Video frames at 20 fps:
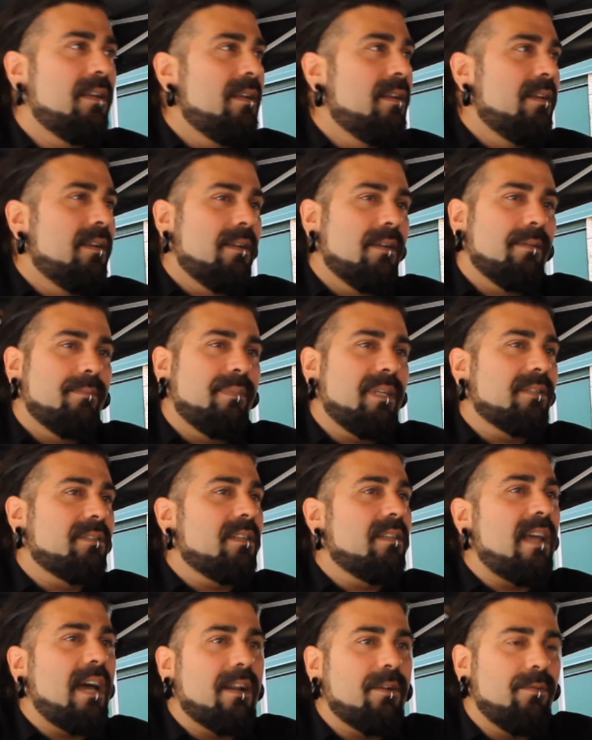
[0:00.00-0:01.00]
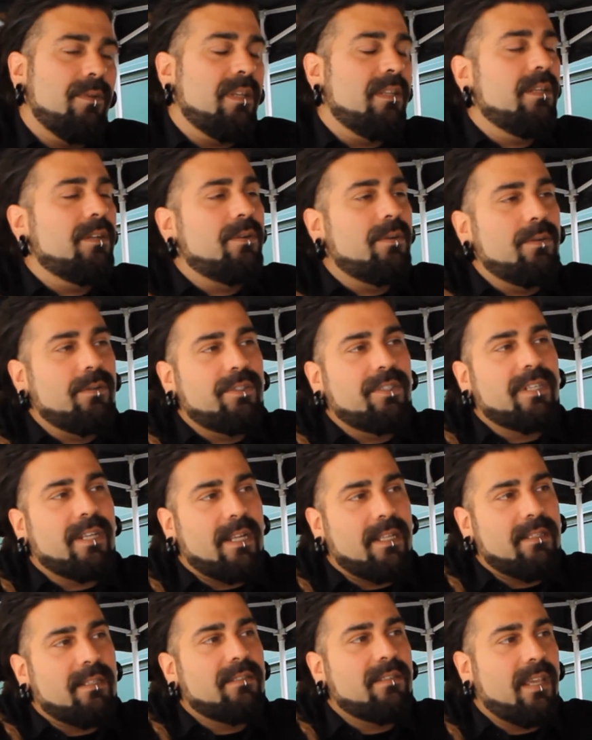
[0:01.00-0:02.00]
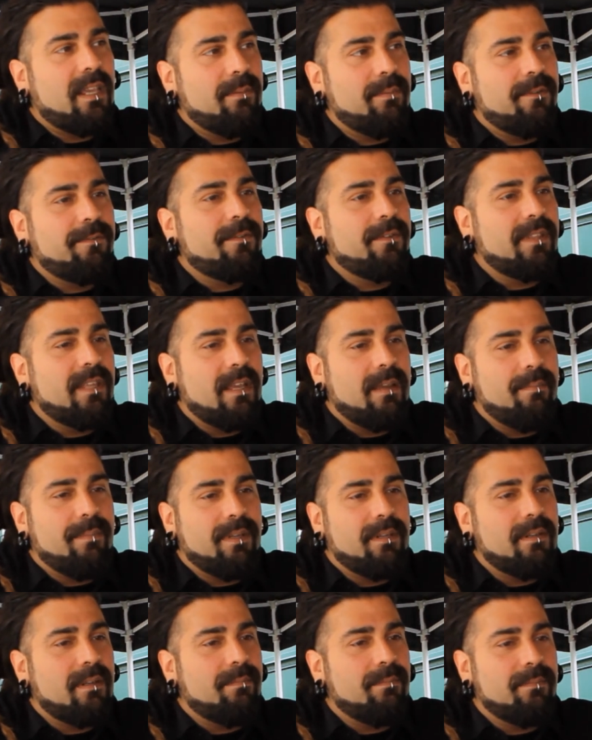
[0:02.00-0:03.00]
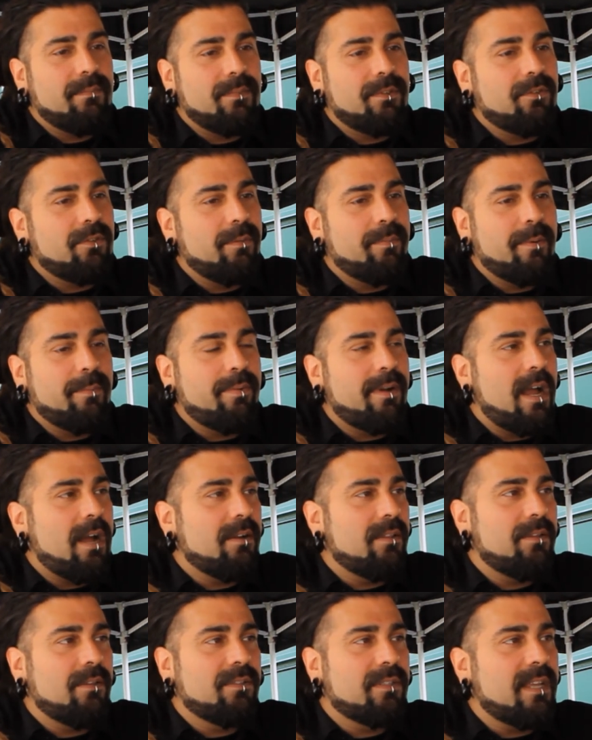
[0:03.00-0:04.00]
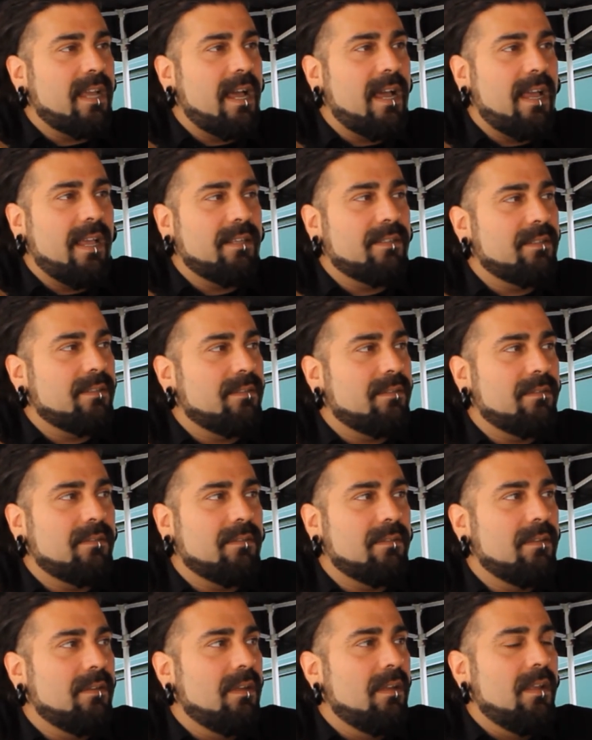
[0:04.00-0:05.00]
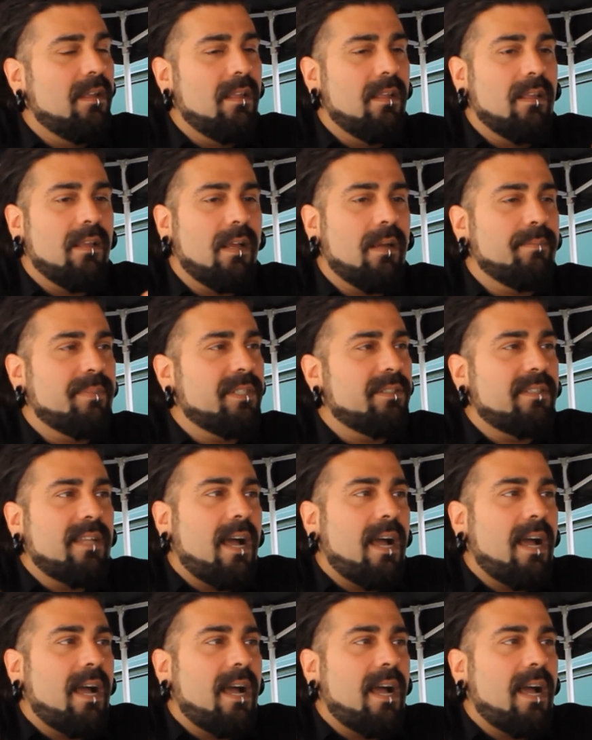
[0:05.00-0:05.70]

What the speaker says: But there's a lot of really cool shit on the table for them, and I'm super proud of those guys, and I'm just